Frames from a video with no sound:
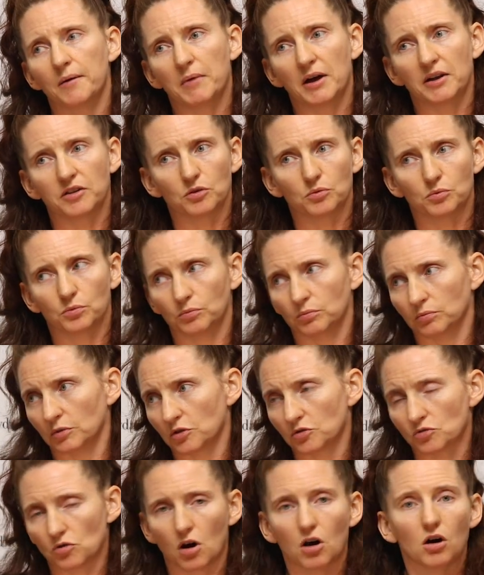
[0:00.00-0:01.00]
and the
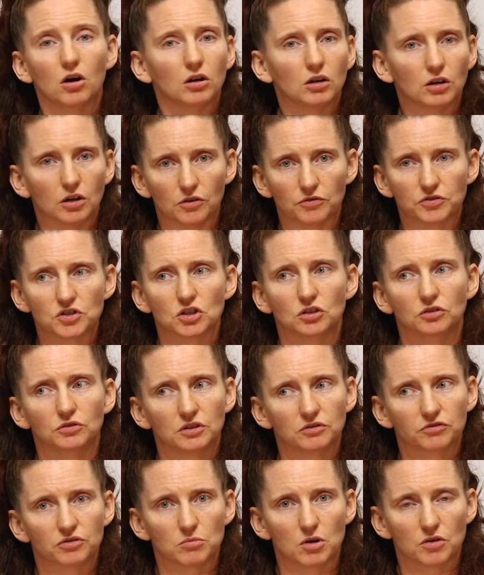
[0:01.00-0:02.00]
withdrawal of
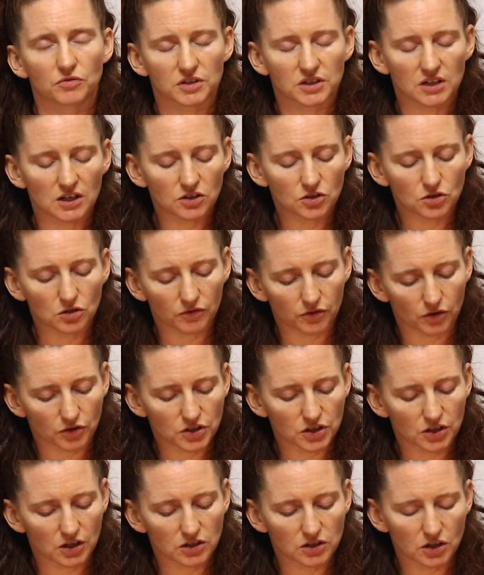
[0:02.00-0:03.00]
children from overseas
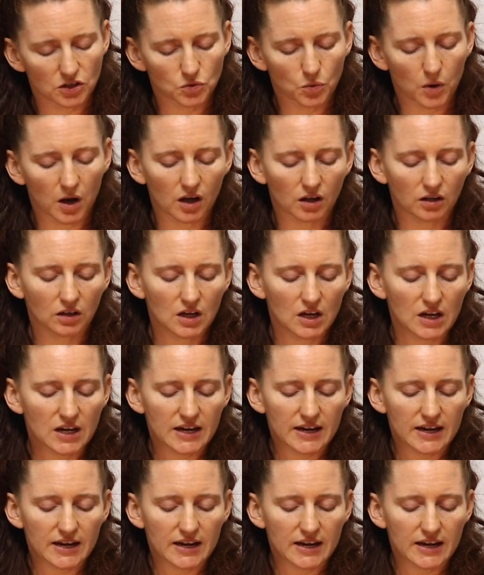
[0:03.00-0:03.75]
universities as well.